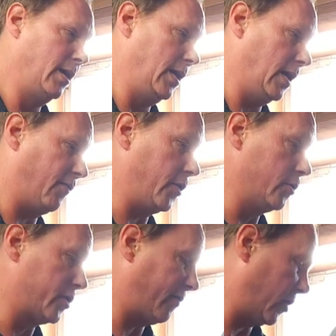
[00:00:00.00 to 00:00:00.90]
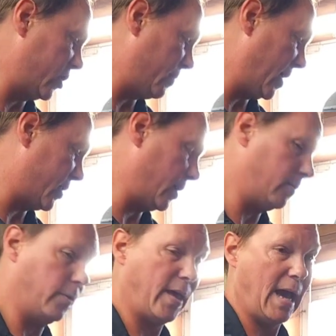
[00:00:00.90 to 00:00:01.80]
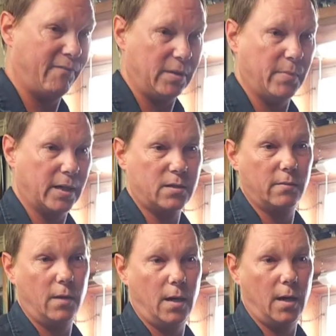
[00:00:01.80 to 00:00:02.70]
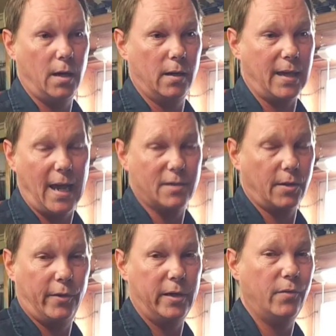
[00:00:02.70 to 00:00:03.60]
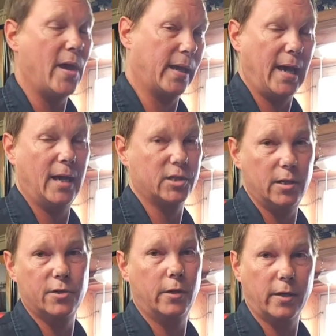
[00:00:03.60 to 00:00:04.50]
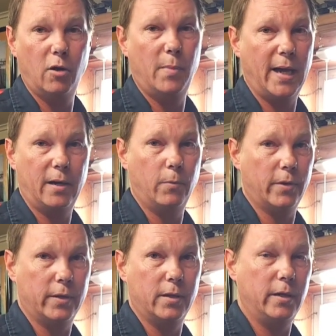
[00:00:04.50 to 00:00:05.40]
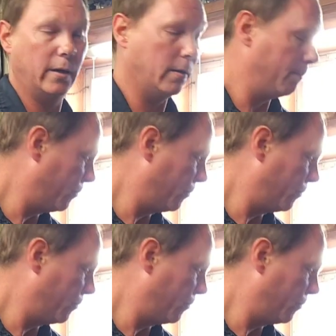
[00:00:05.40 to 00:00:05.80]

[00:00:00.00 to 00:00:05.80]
If you use the first method with heavy mixed gasoline, that gas is going to go bad within a year.